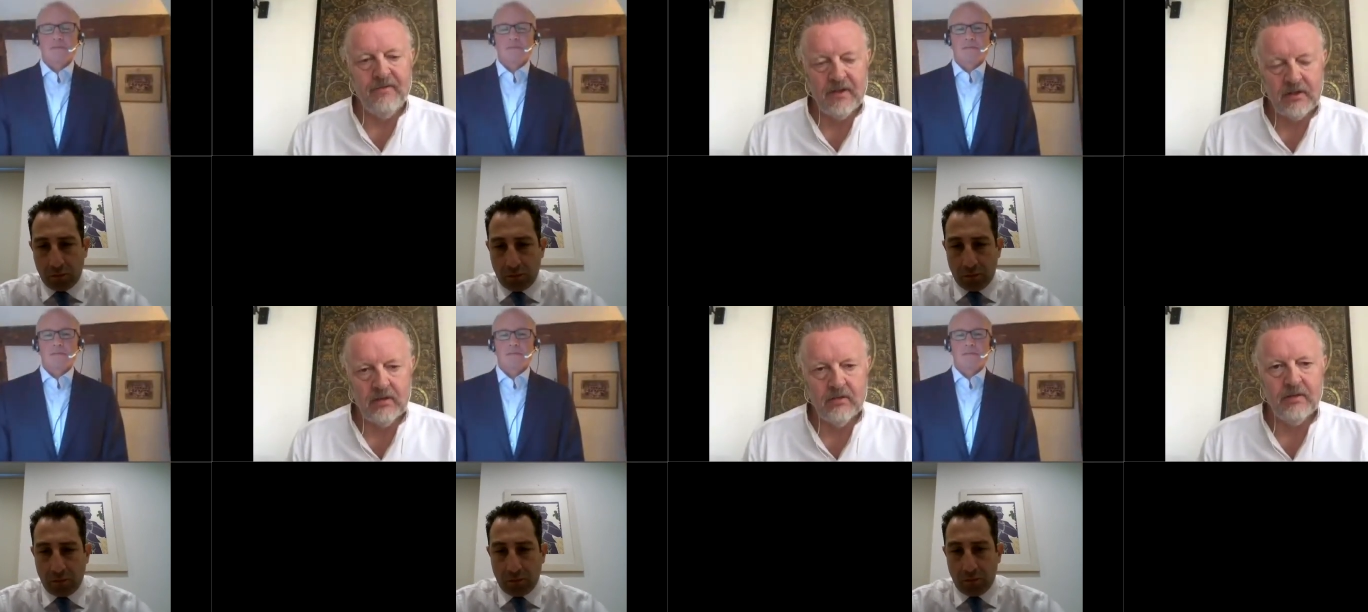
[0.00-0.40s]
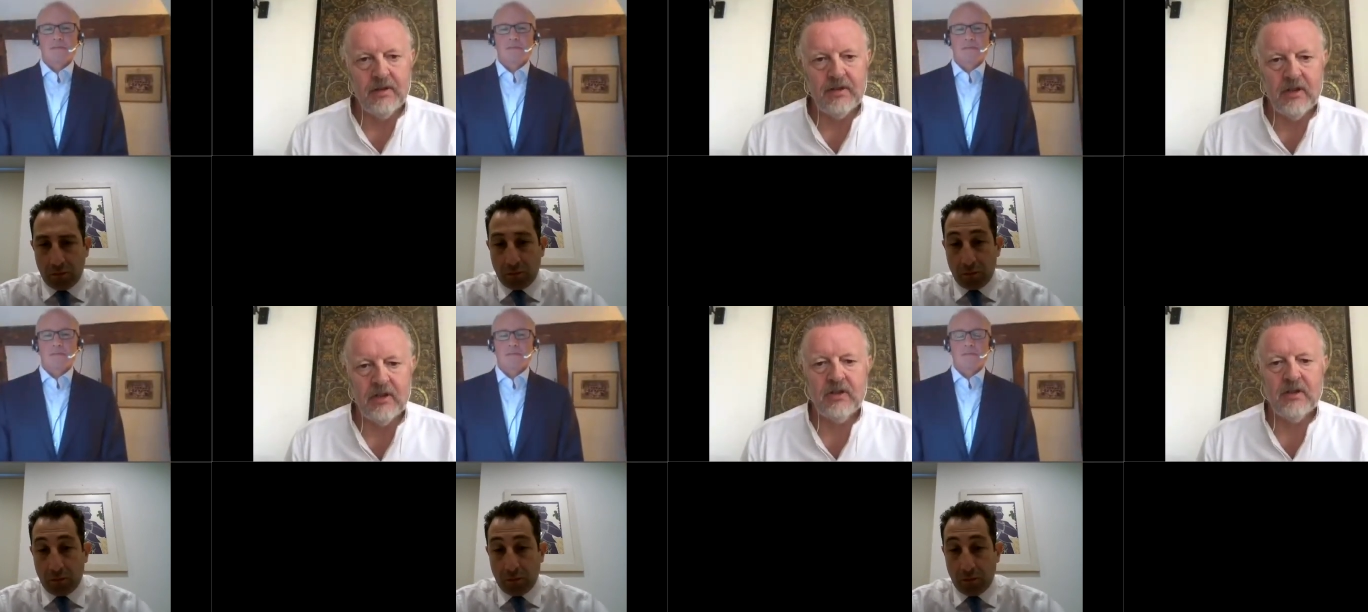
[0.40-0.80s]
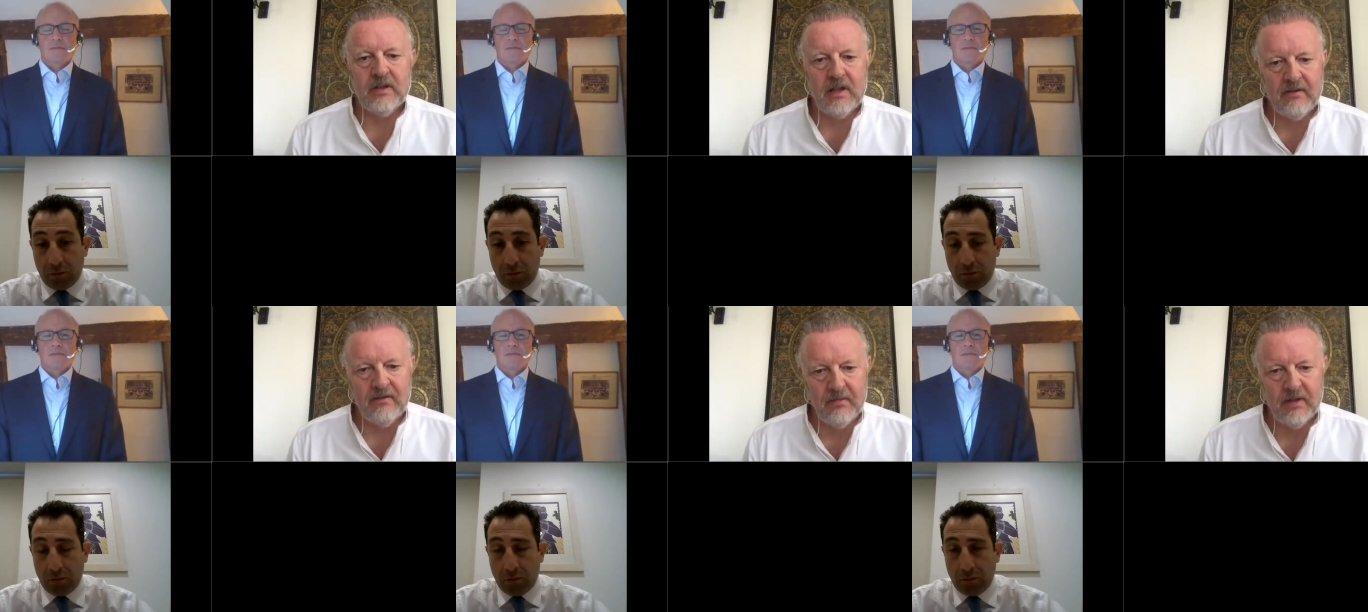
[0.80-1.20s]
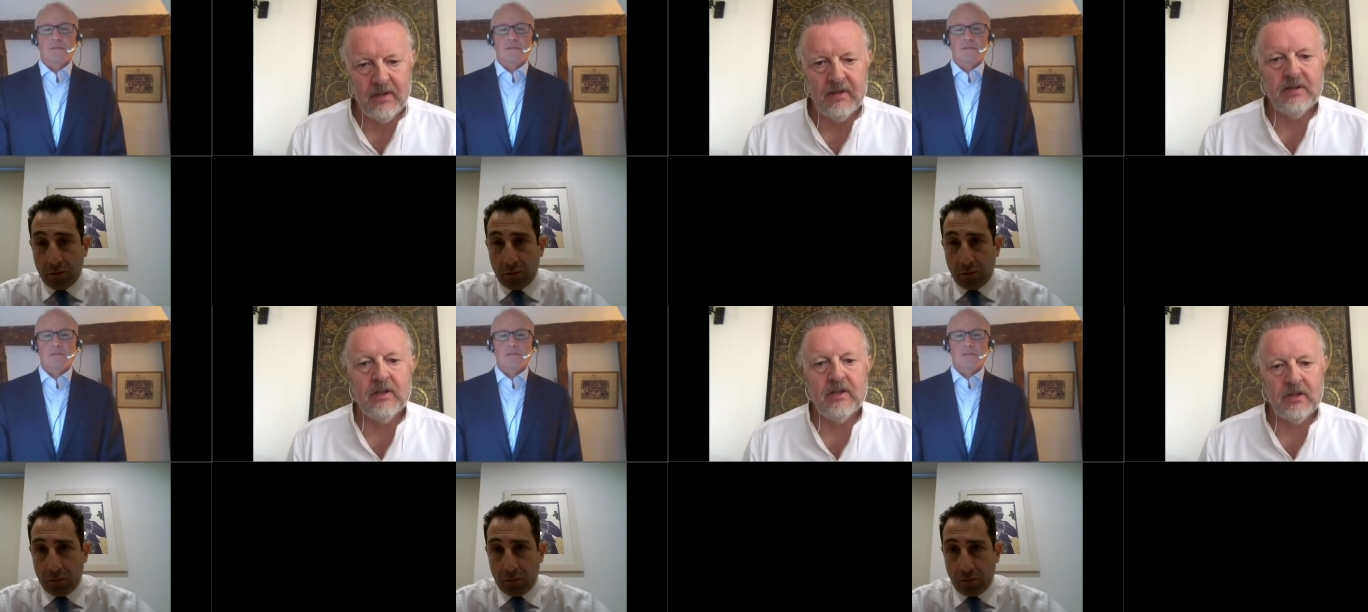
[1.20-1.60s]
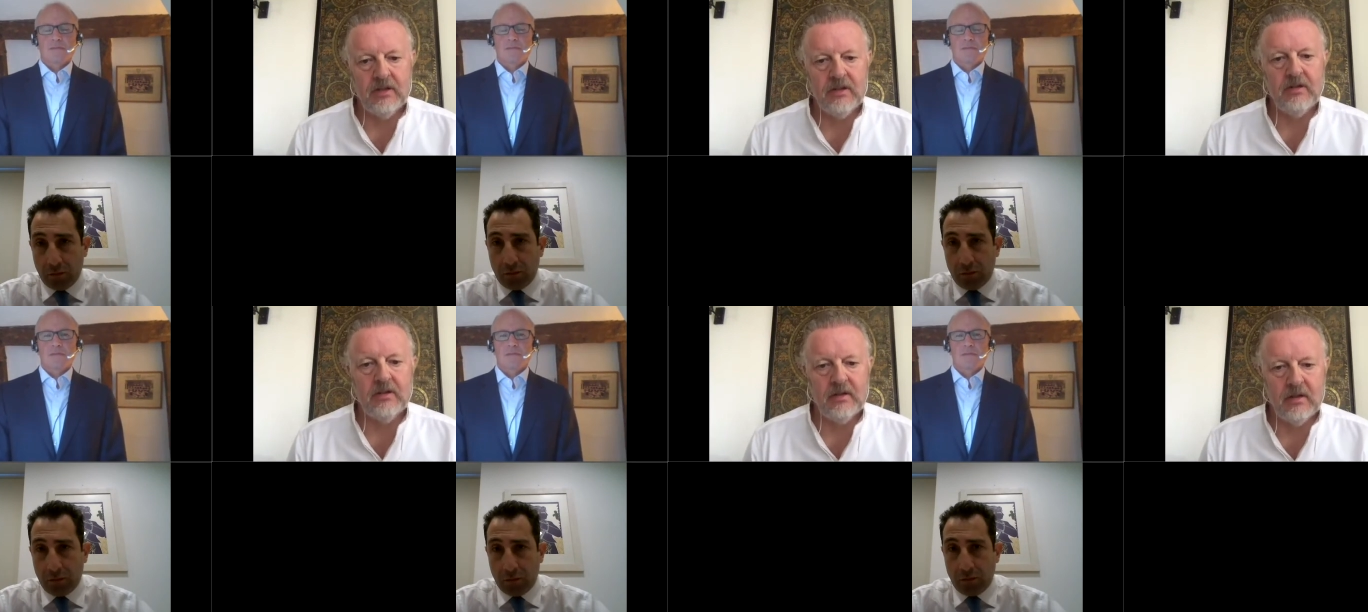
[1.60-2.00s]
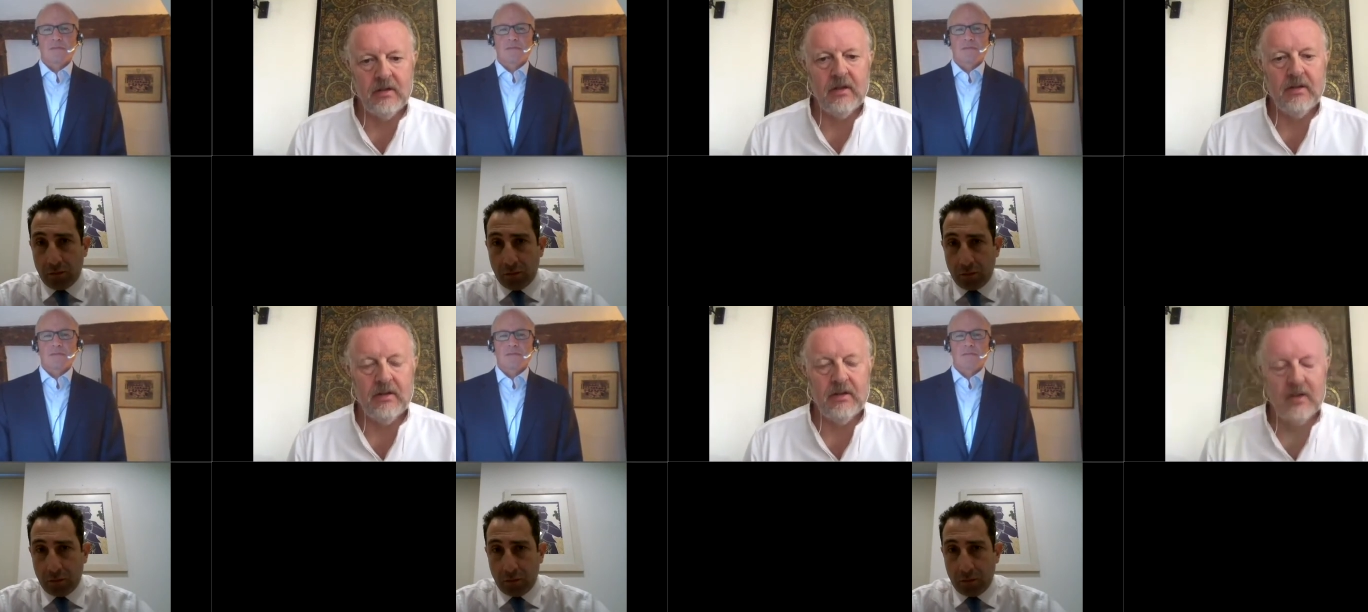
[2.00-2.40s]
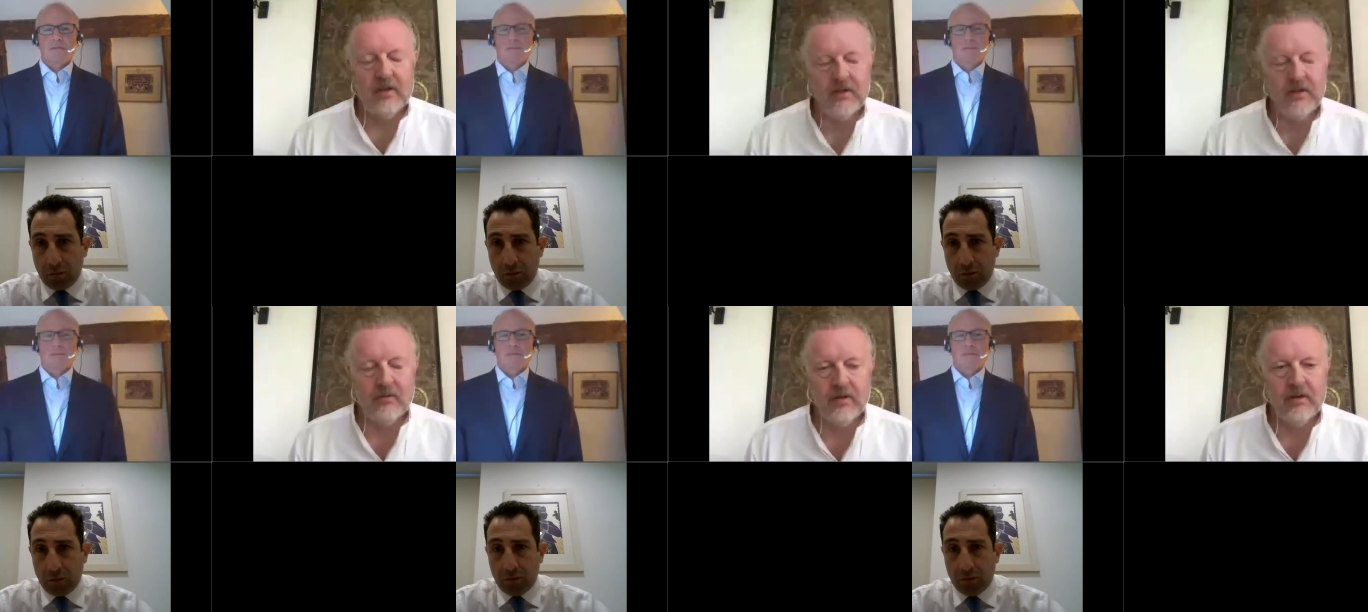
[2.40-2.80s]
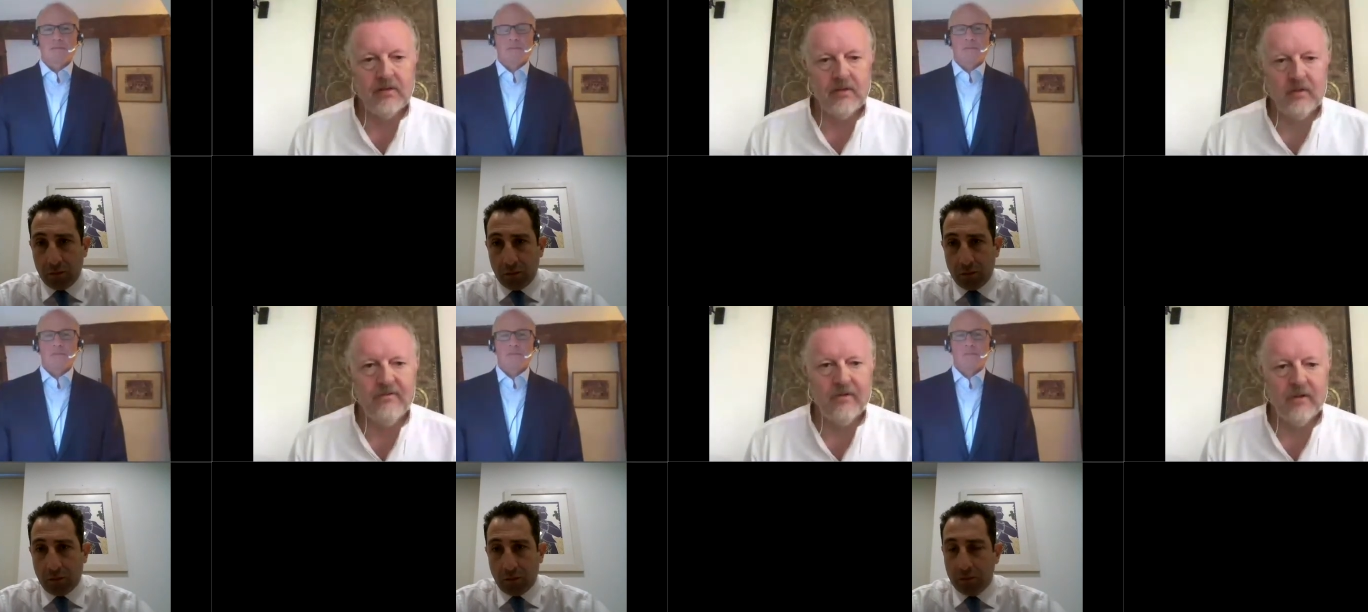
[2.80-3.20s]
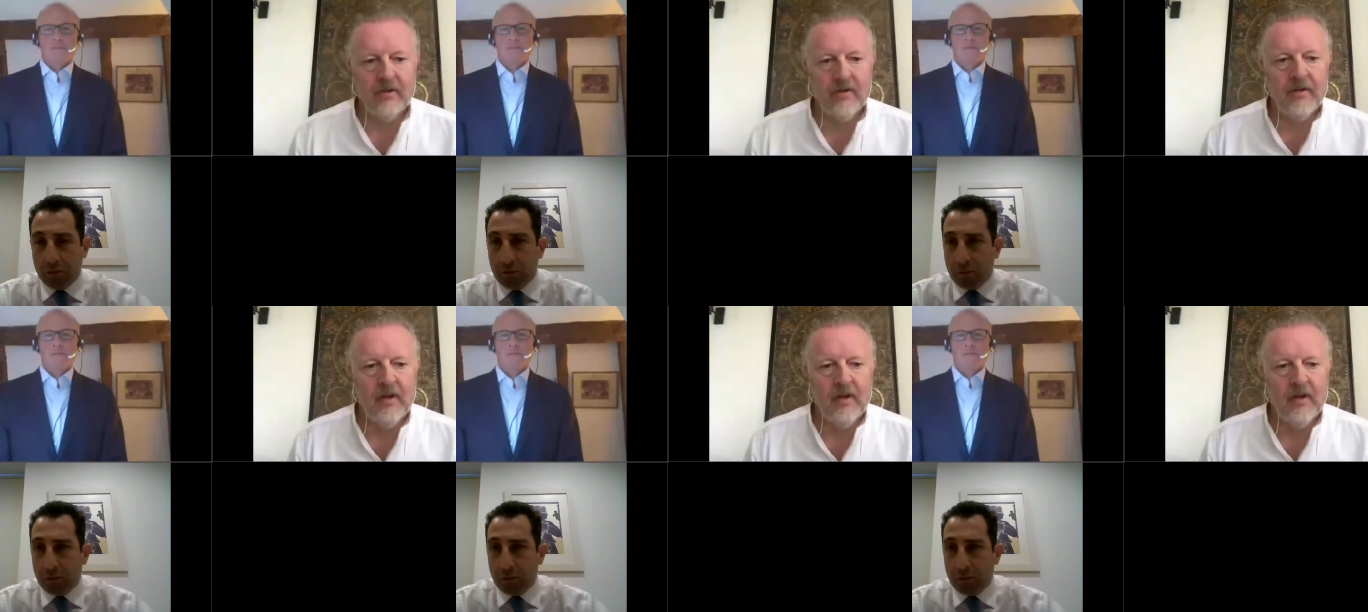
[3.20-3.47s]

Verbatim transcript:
Speaker 1: fiscal decisions, government decisions, and, and, and so on and so forth.